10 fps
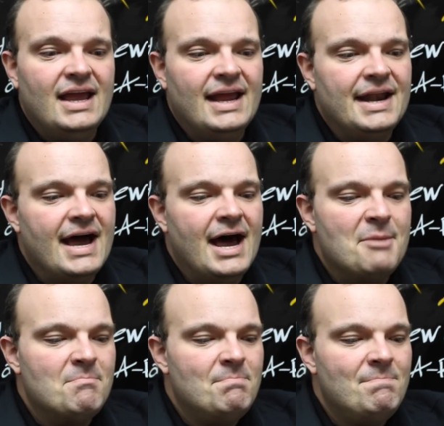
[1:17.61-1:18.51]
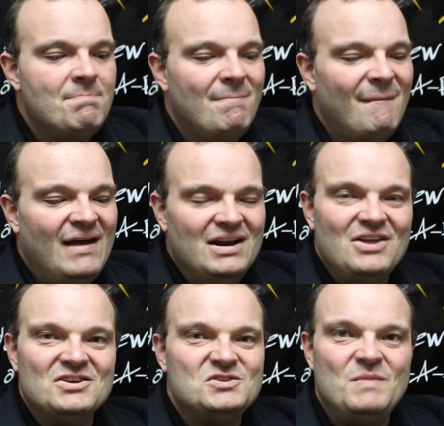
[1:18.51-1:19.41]
And um, I don't
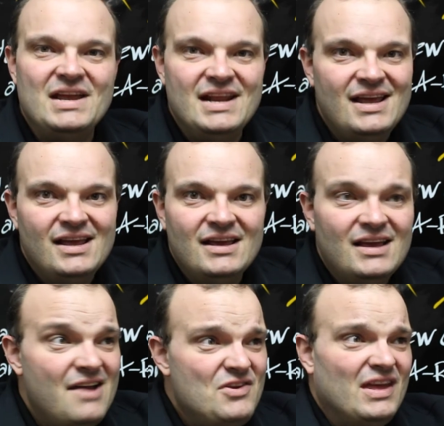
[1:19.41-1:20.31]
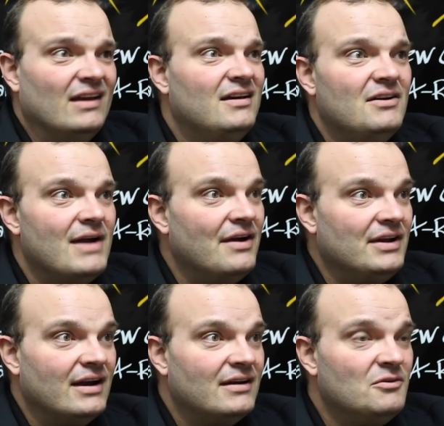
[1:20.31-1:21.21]
know, the Spiedie, everything around
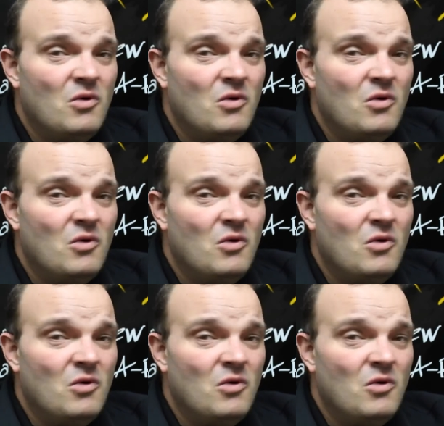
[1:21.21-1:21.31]
here.